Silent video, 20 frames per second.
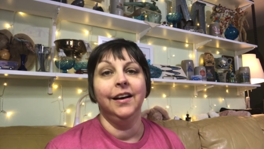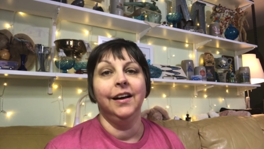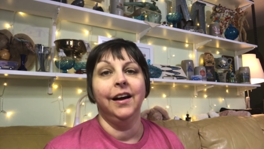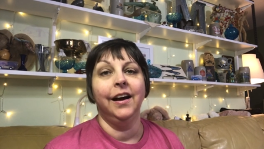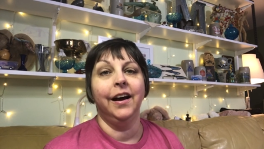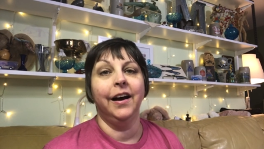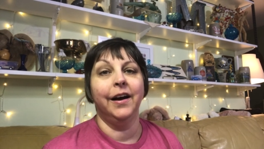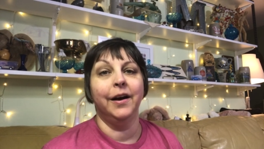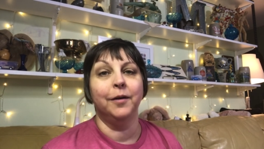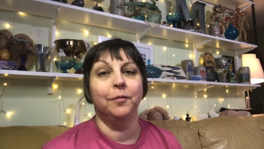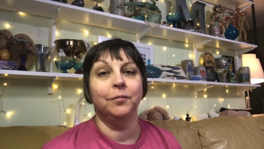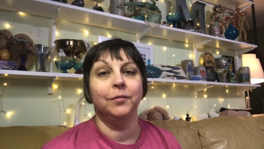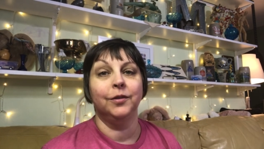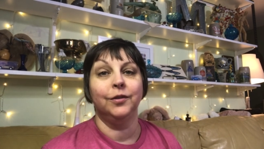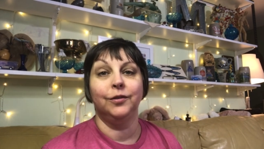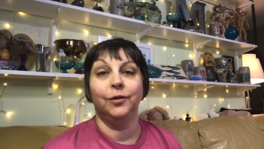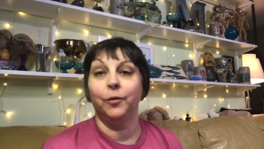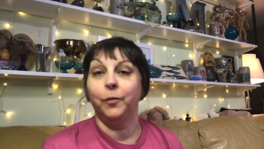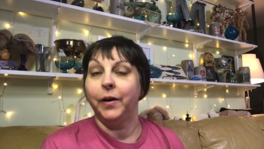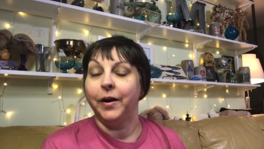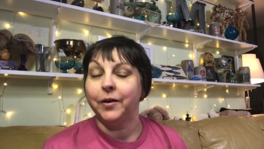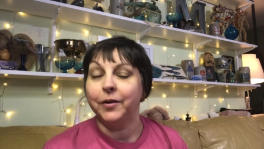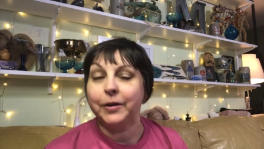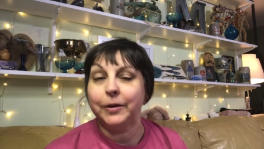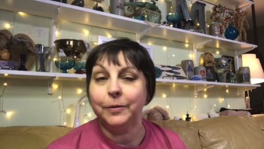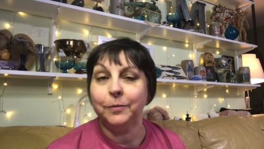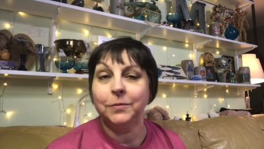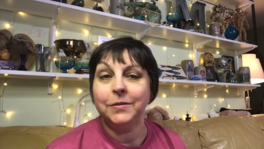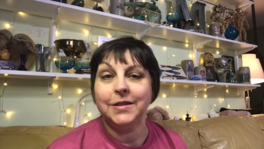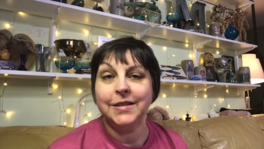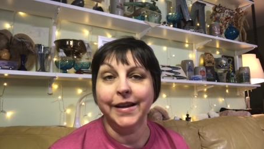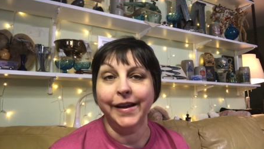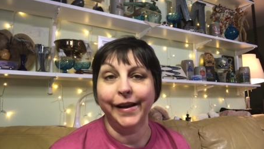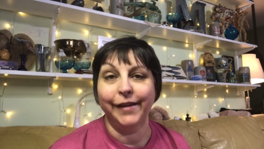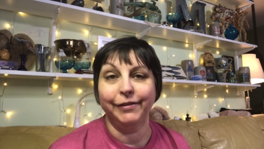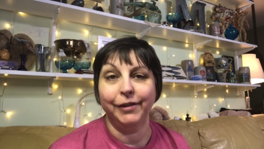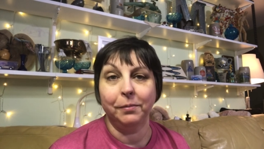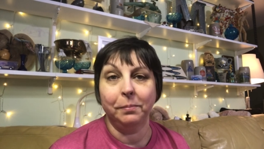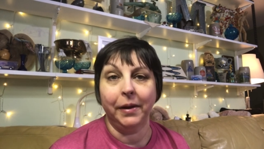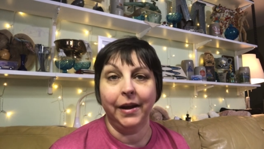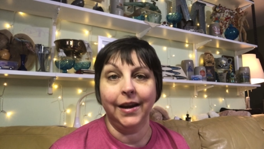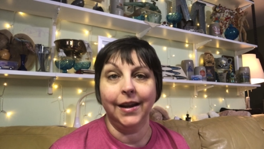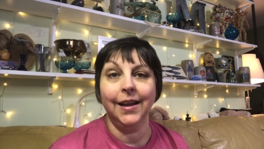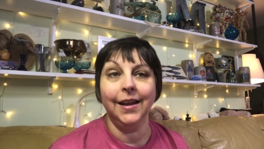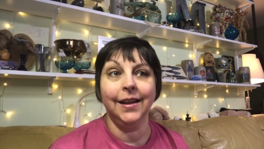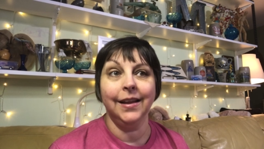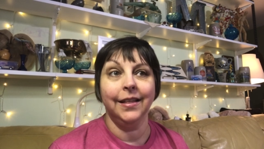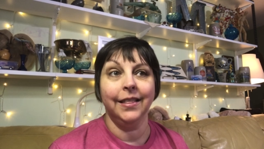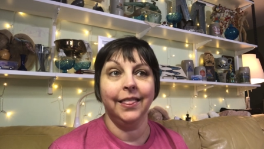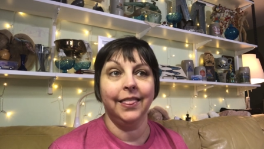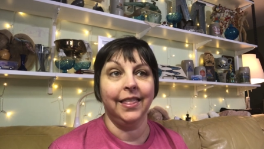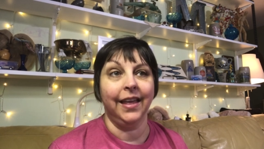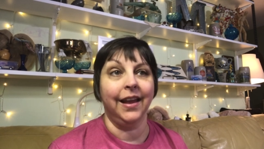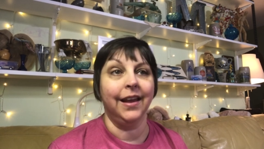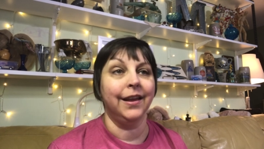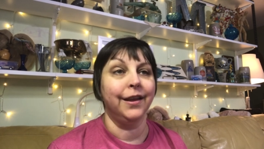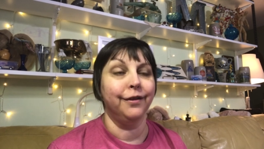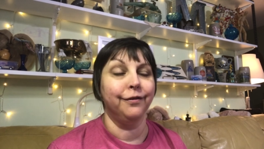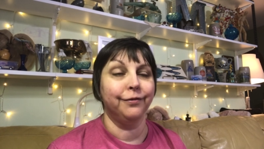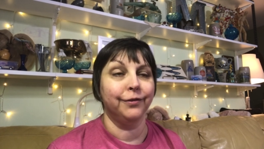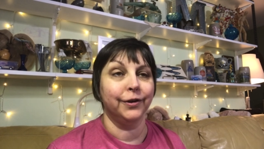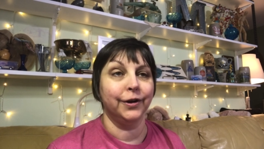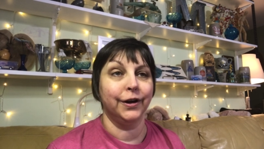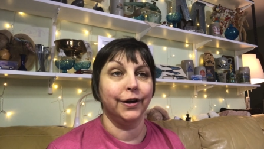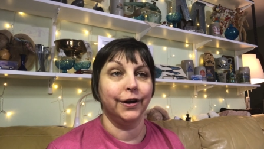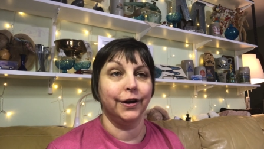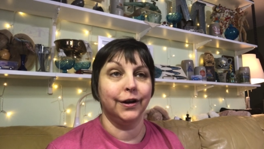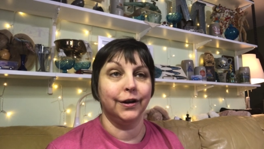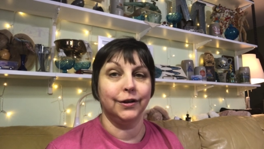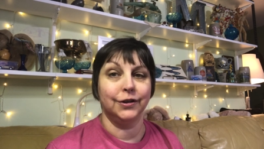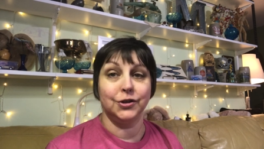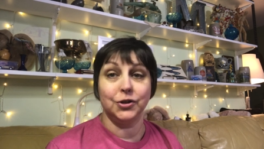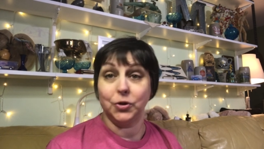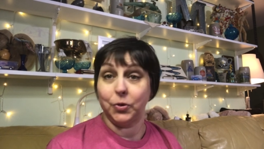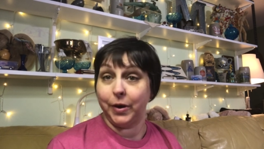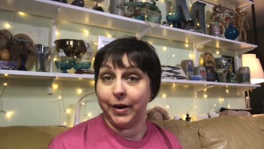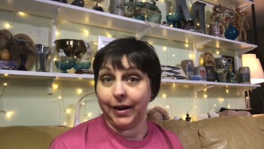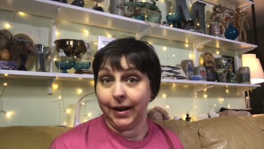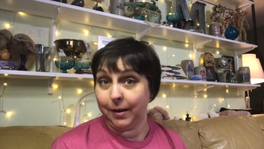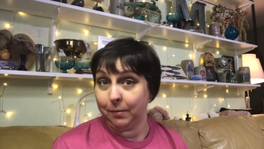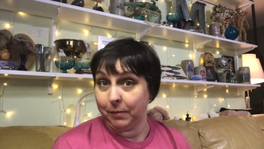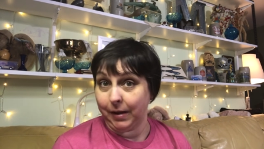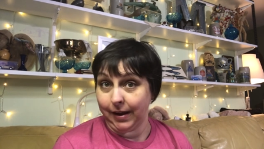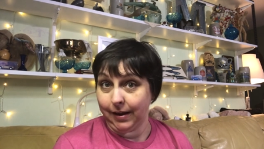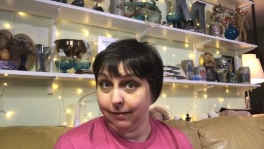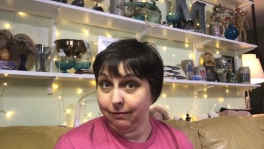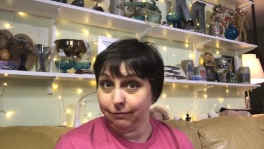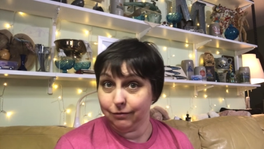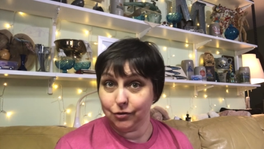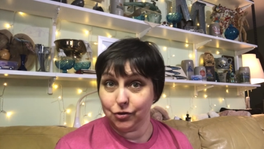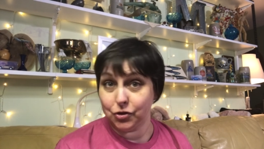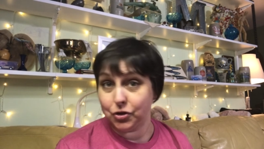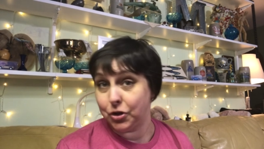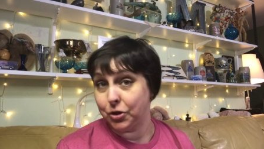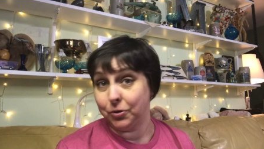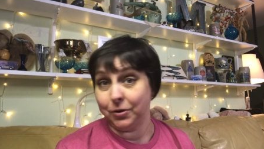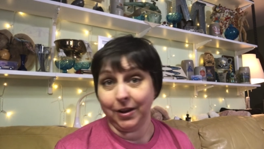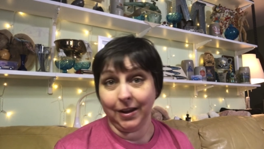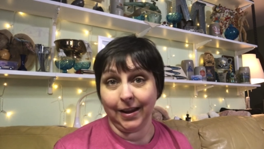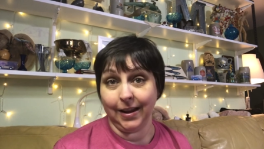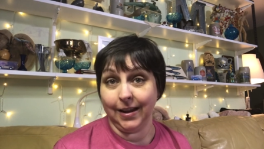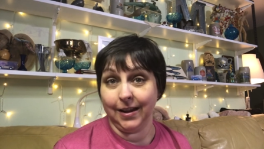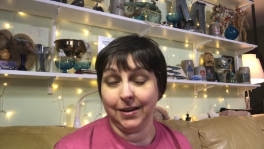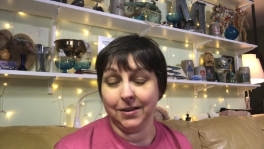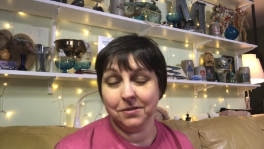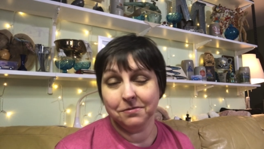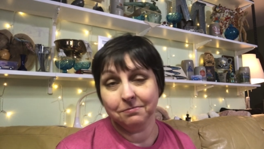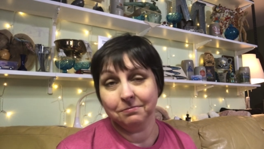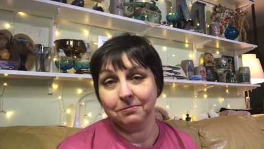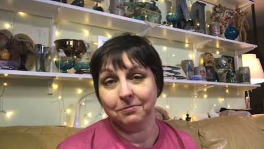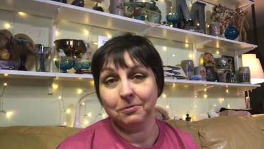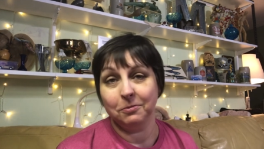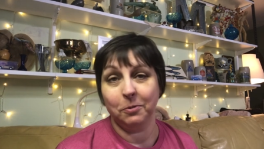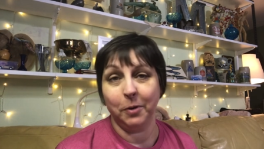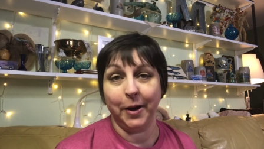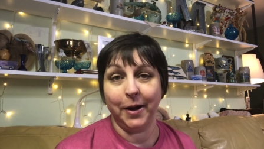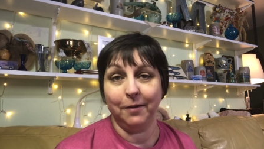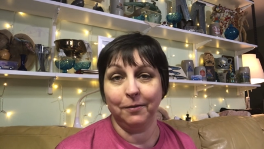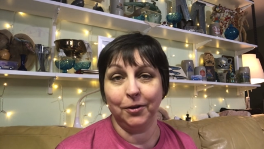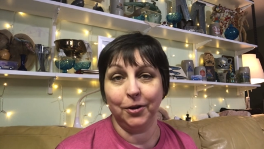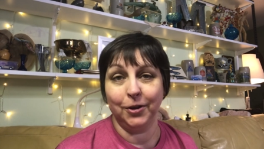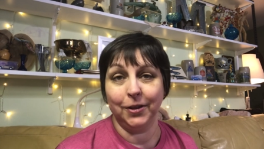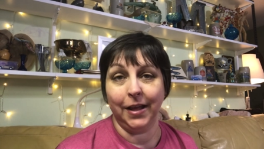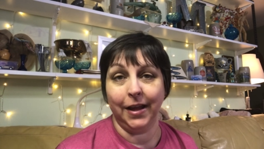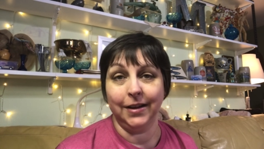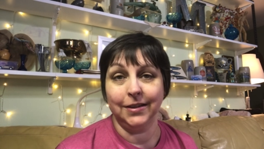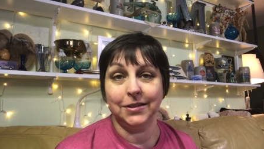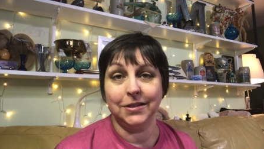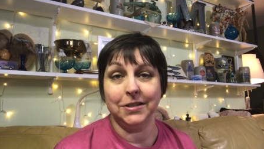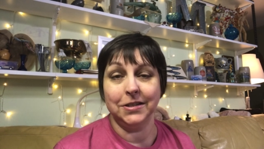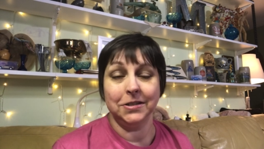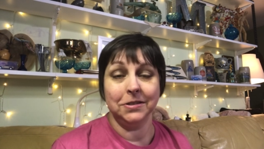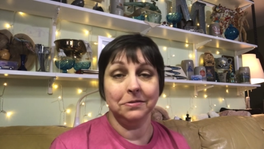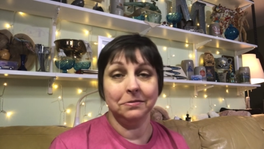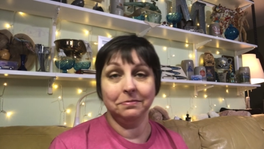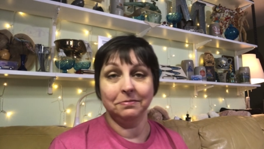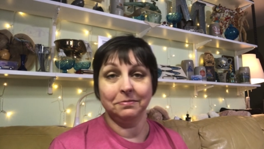Um, so welcome to everybody. Thank you for joining me, tuning in, whatever you'd like to do.